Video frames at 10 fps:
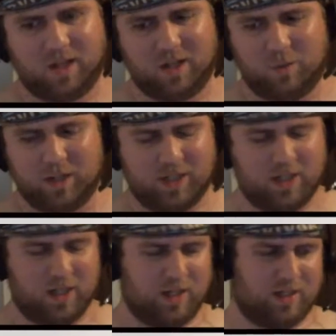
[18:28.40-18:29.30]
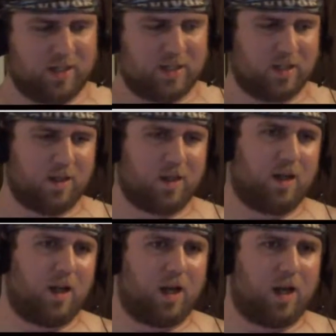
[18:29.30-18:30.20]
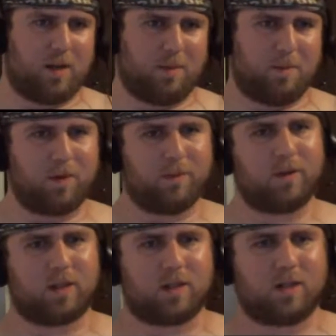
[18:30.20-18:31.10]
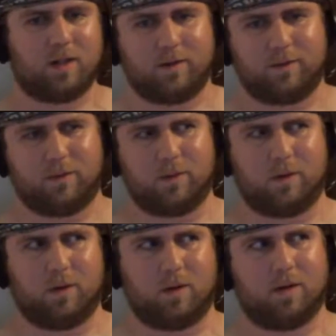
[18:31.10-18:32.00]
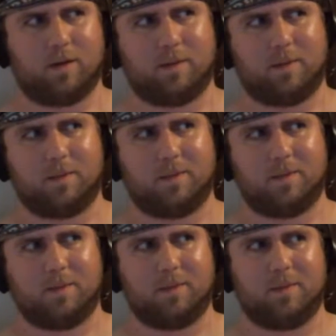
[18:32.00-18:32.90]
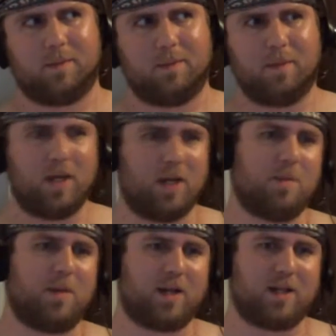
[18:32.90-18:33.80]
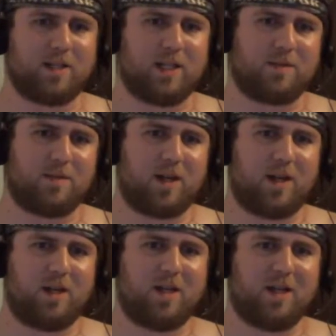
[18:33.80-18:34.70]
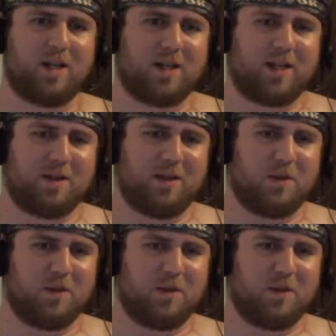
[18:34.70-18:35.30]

which is perfect for me because he's my new